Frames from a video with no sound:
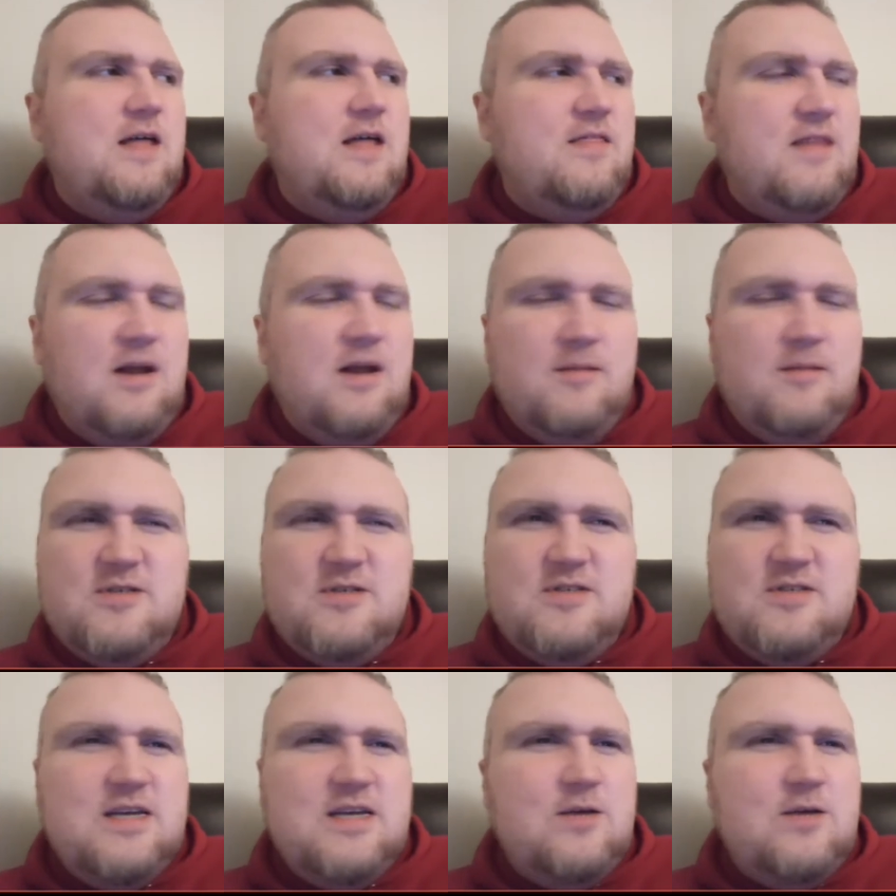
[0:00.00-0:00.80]
that I'm
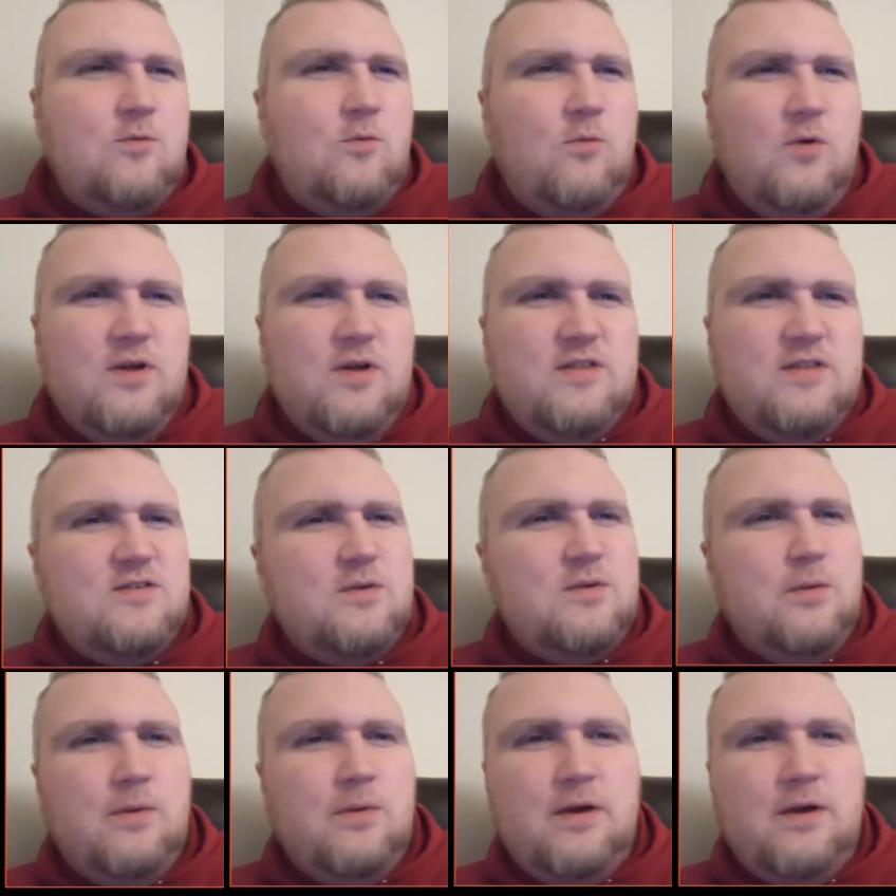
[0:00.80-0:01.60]
just like what's
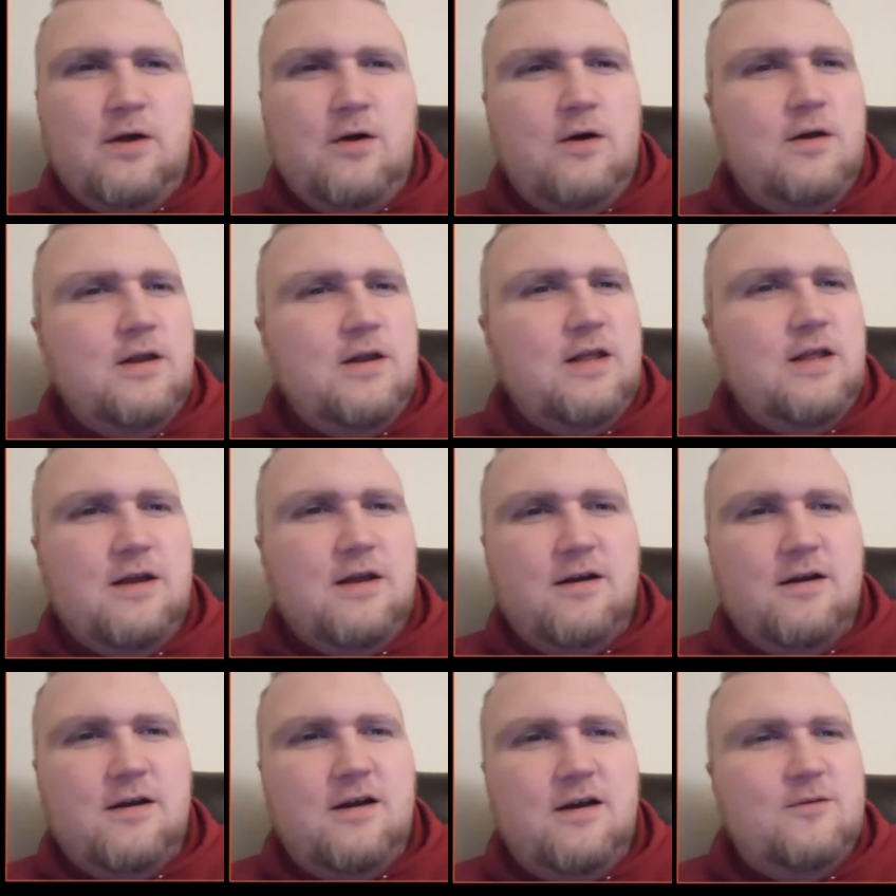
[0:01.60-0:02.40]
going on
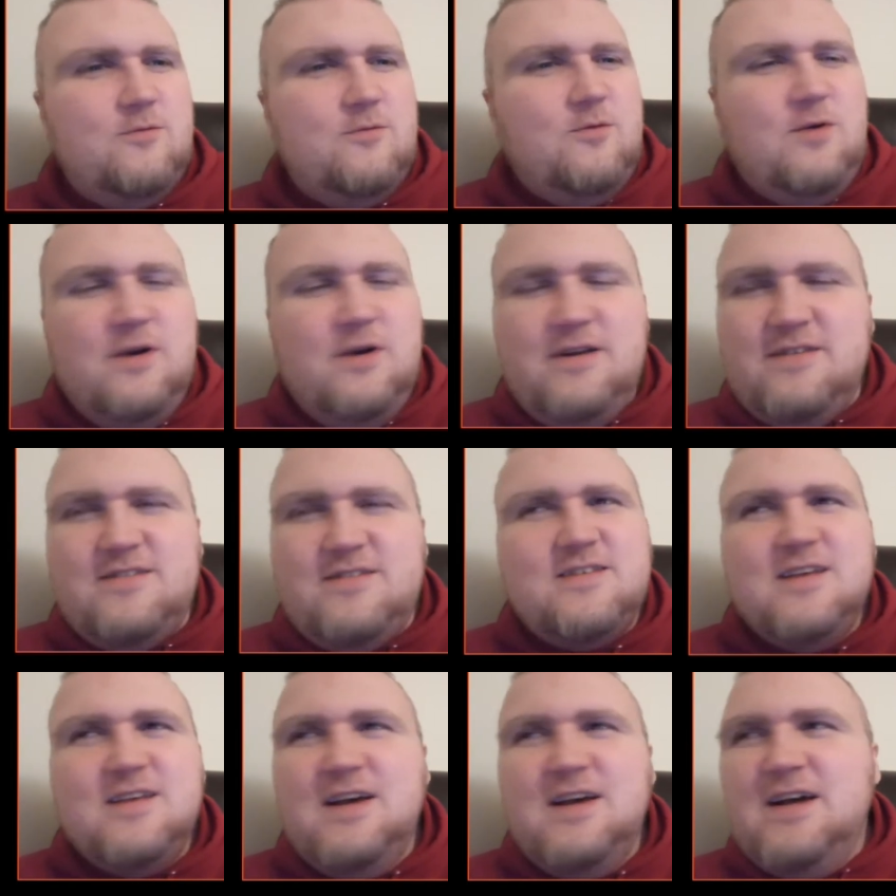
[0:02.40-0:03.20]
here what
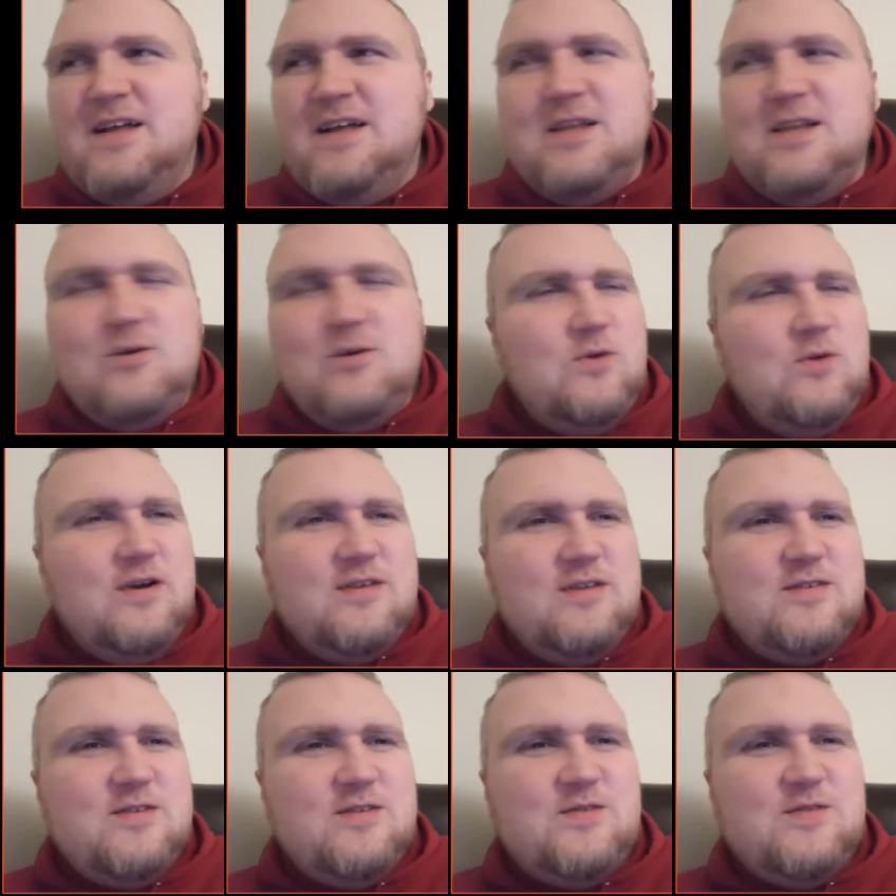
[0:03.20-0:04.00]
is like what
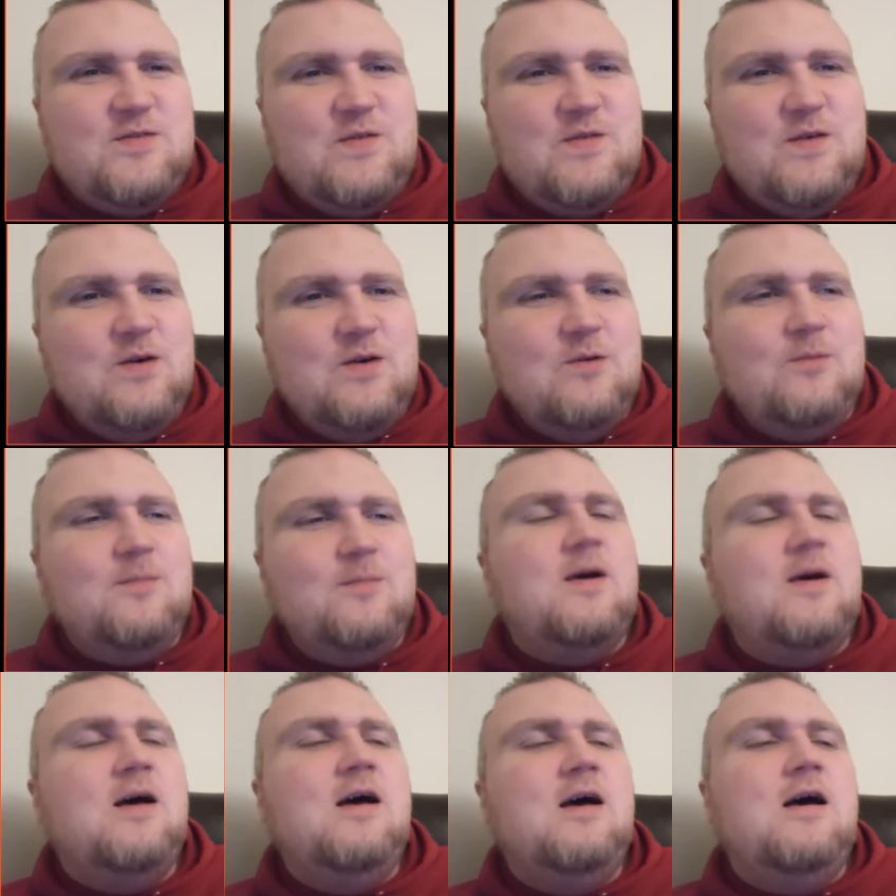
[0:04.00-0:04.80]
is this
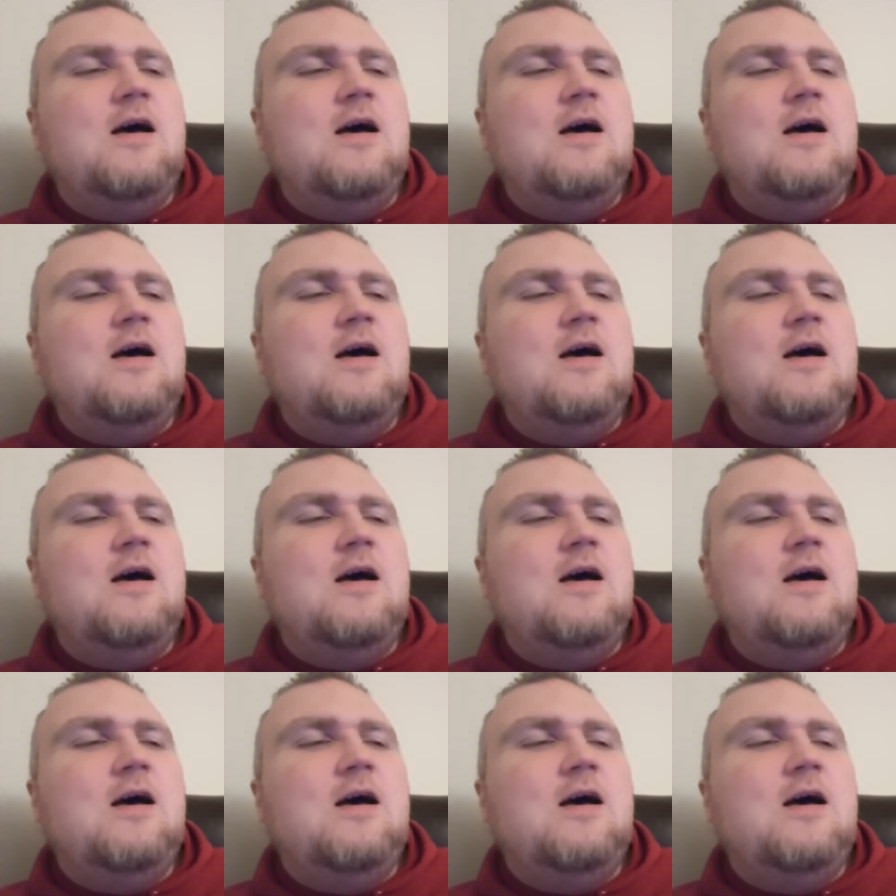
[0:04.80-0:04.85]
film